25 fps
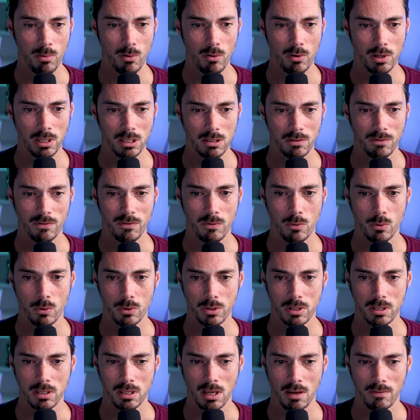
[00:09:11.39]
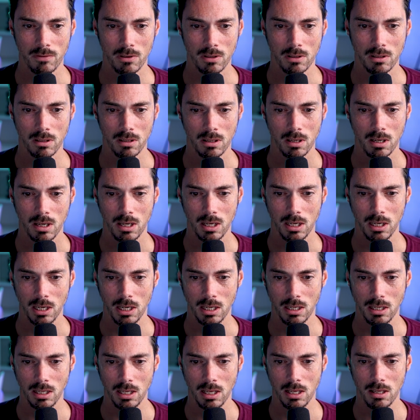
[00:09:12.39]
0.47
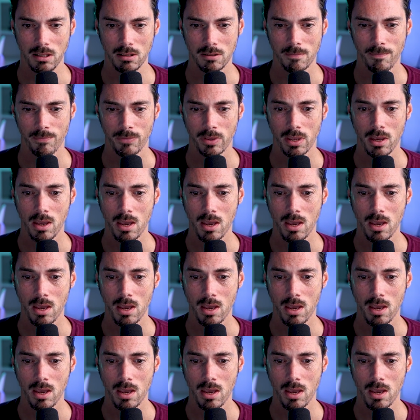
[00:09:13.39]
in ETH.